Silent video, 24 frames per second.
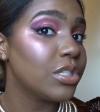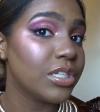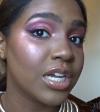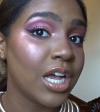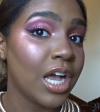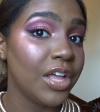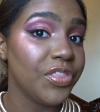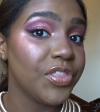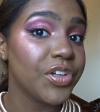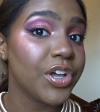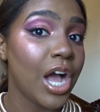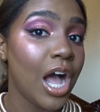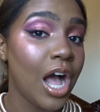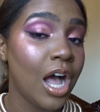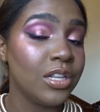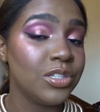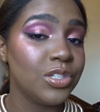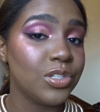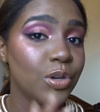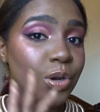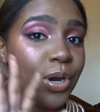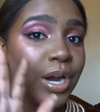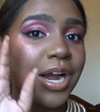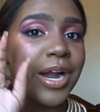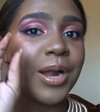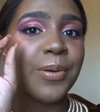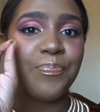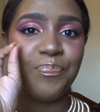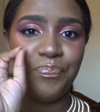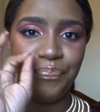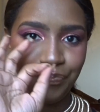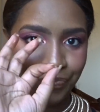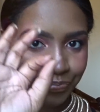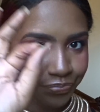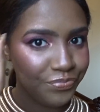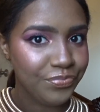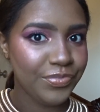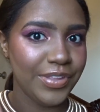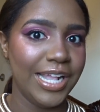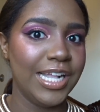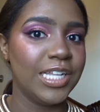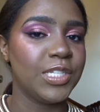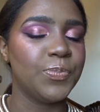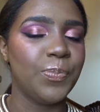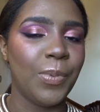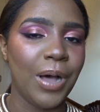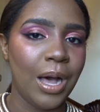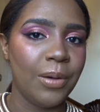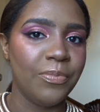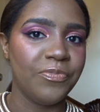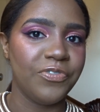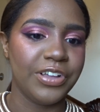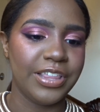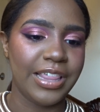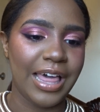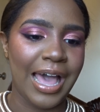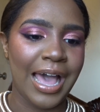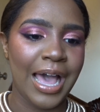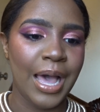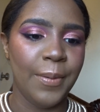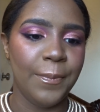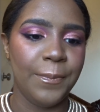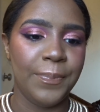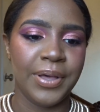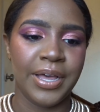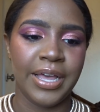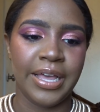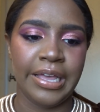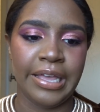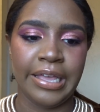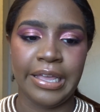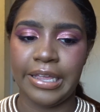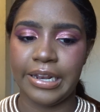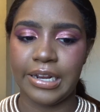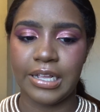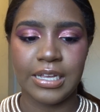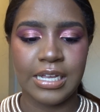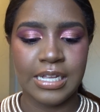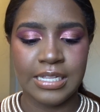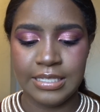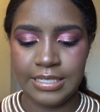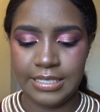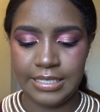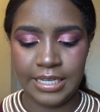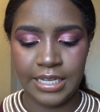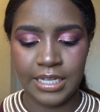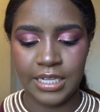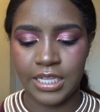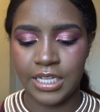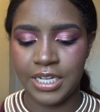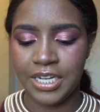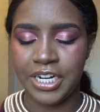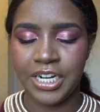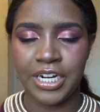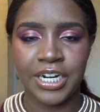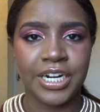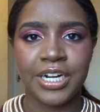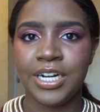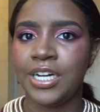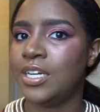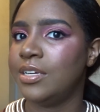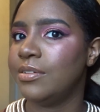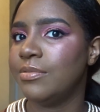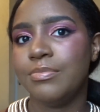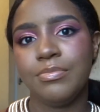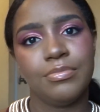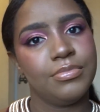cut the contour, it's bomb for that, but concealer,